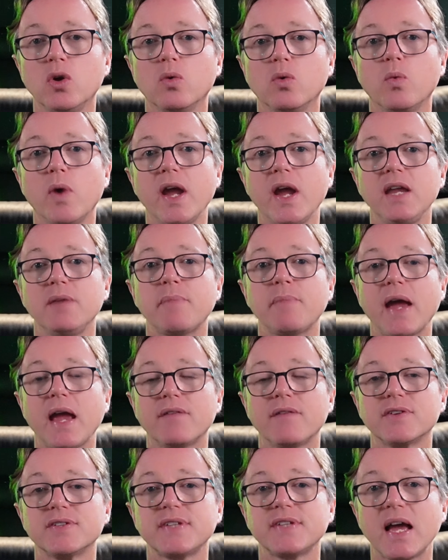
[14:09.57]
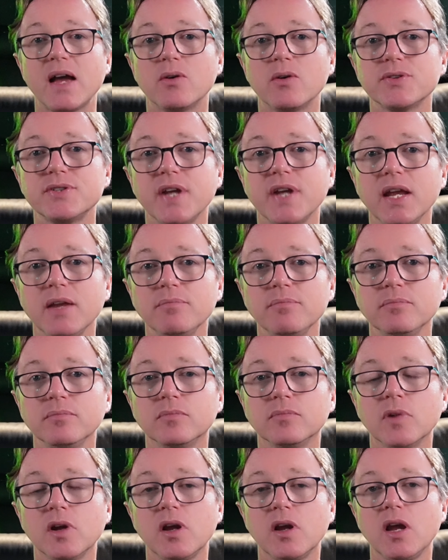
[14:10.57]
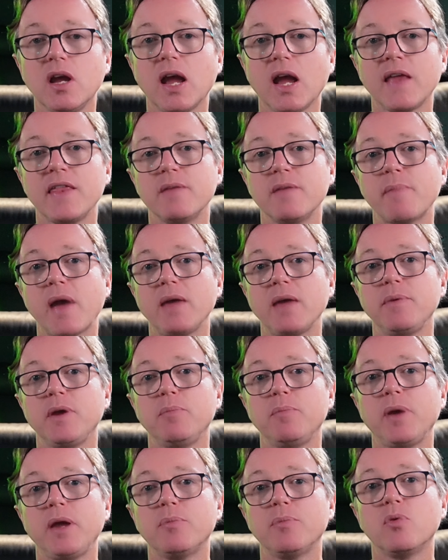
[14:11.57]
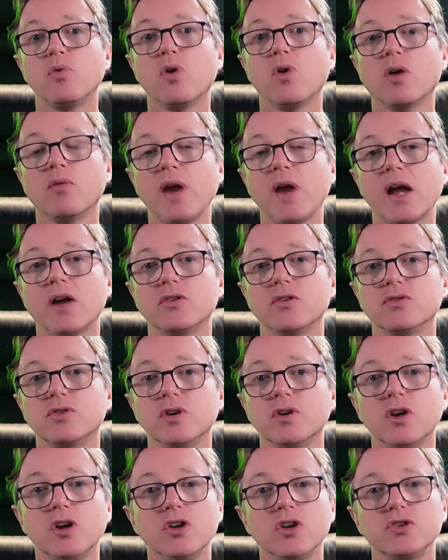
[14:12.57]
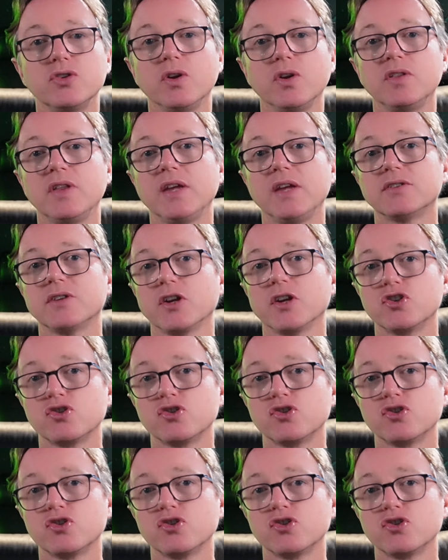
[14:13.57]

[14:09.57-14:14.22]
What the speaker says: where you may have a sales team, and there may be people around doing things like